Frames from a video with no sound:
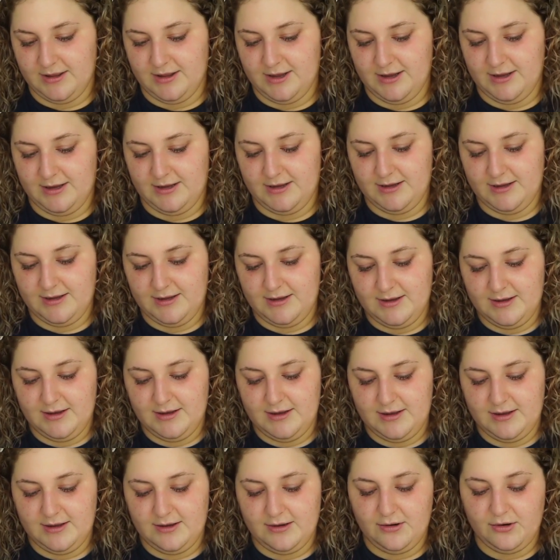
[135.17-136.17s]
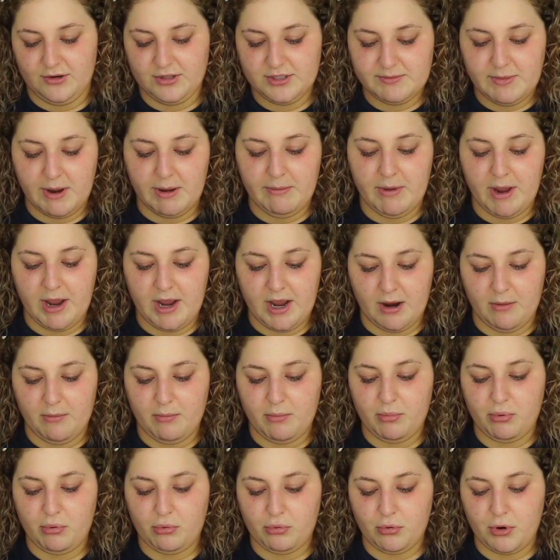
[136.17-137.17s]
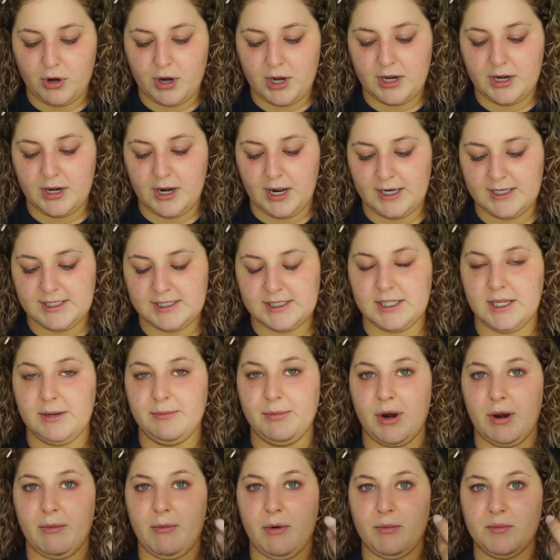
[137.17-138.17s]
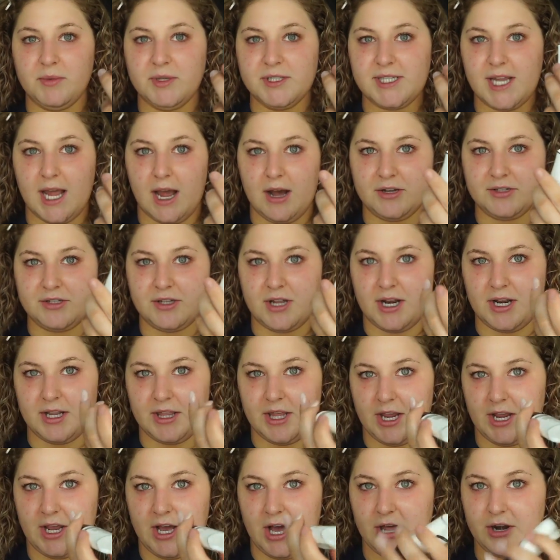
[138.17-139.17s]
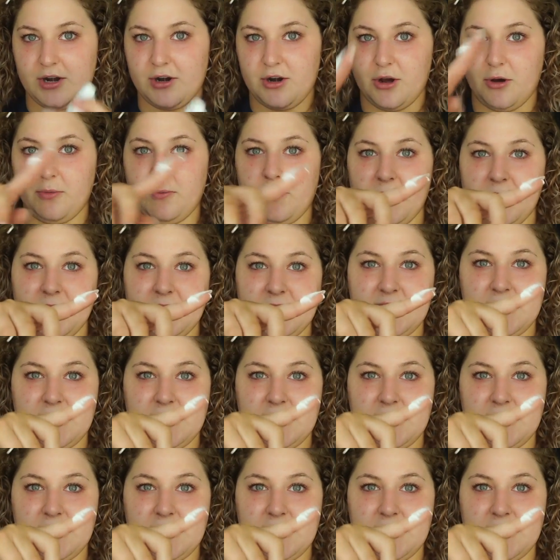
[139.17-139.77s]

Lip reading: Like, it holds my makeup pretty nicely, but I'm almost out, so I had to like cut it open.